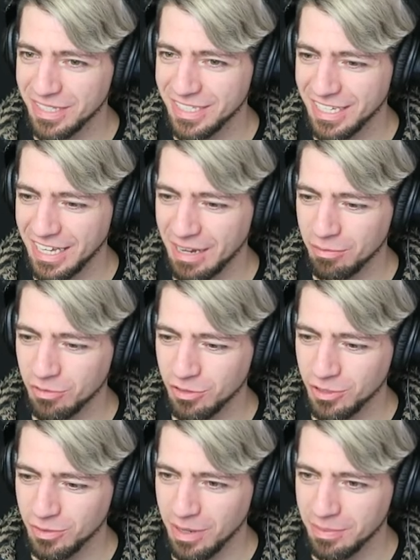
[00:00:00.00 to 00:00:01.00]
into
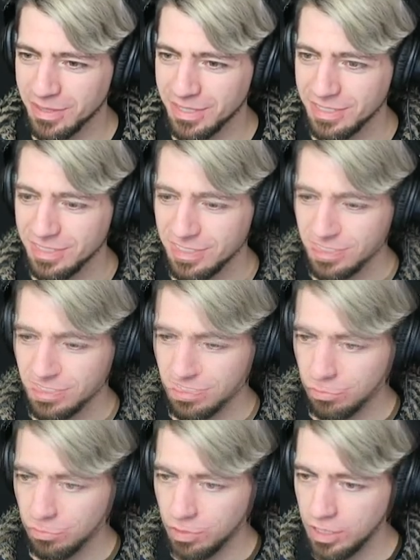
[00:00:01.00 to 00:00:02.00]
Emerald Weapon.
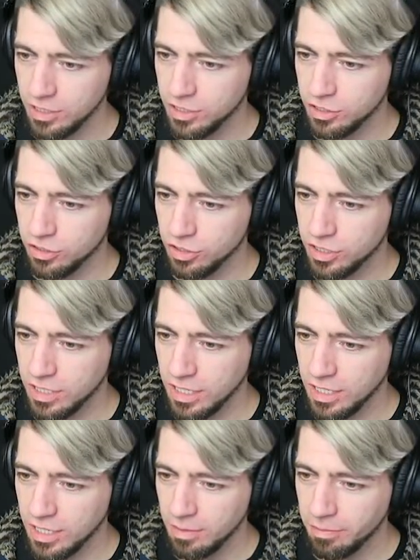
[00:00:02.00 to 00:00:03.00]
Alright, just
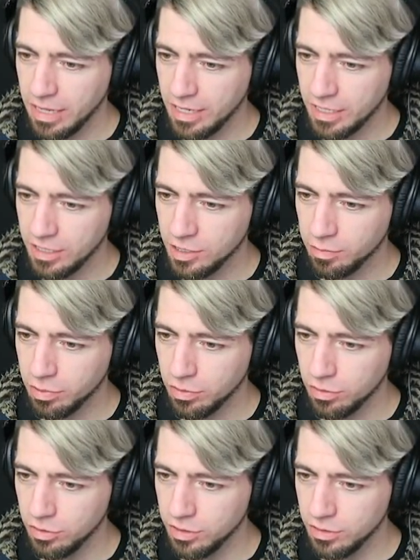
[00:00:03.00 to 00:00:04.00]
taking her back into
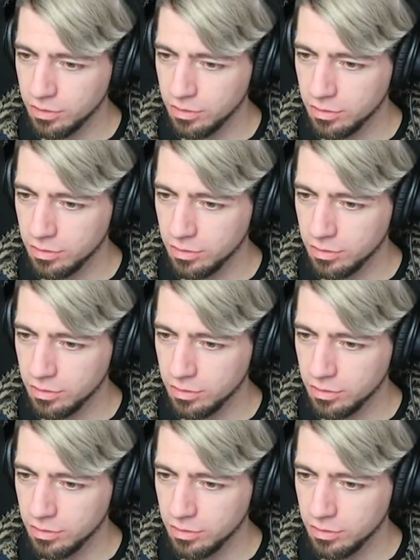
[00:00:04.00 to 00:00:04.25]
port.